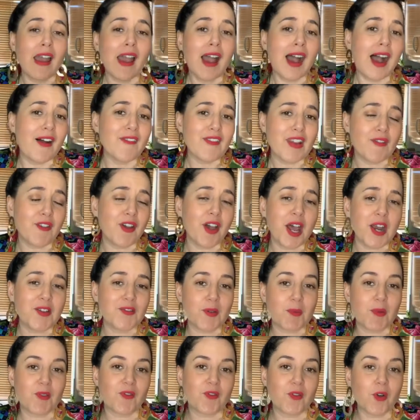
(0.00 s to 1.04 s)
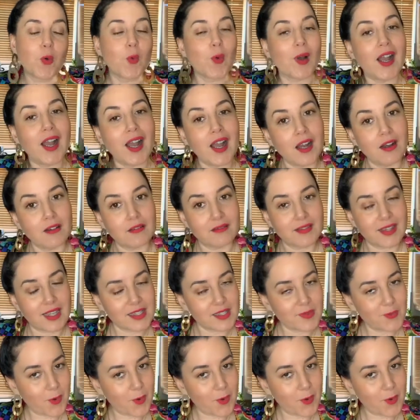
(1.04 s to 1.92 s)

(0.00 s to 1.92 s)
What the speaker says: I've never heard of it before. Well, that's